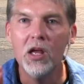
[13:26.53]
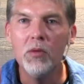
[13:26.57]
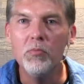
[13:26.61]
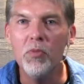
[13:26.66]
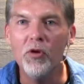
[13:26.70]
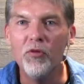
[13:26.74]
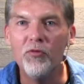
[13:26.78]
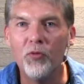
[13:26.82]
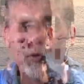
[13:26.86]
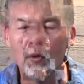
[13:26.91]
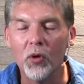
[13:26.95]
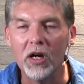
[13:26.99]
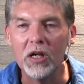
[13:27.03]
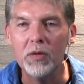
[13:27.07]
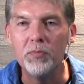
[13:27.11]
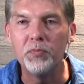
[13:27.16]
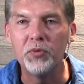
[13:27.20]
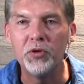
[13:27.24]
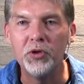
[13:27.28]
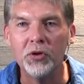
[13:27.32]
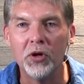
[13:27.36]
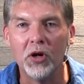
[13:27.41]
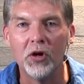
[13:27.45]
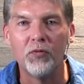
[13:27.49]
before he
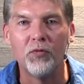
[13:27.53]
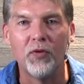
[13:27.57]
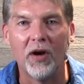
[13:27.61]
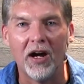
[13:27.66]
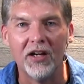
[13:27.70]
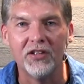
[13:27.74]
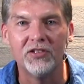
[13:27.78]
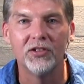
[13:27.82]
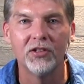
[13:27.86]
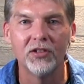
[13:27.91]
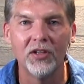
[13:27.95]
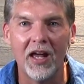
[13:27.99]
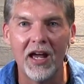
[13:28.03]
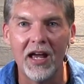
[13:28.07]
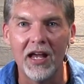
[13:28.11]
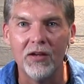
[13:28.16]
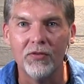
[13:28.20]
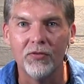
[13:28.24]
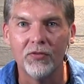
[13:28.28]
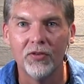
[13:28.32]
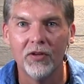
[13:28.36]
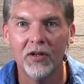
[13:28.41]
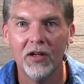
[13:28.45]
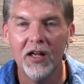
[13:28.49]
purifies your
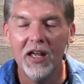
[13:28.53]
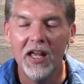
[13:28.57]
life.